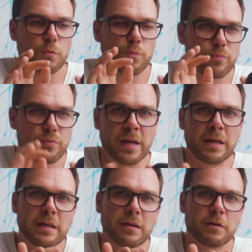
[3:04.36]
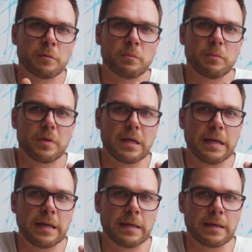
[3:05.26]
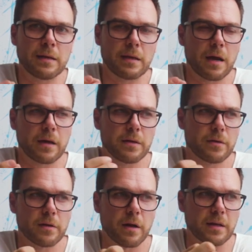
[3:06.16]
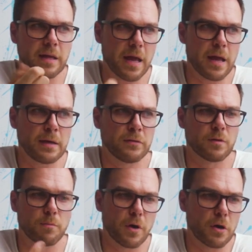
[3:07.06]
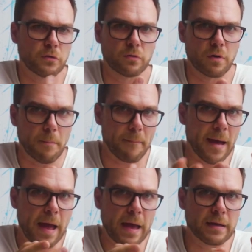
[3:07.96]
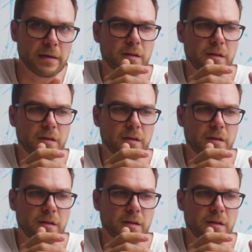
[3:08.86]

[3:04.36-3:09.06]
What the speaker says: you bring them in either a case, a box, or a bag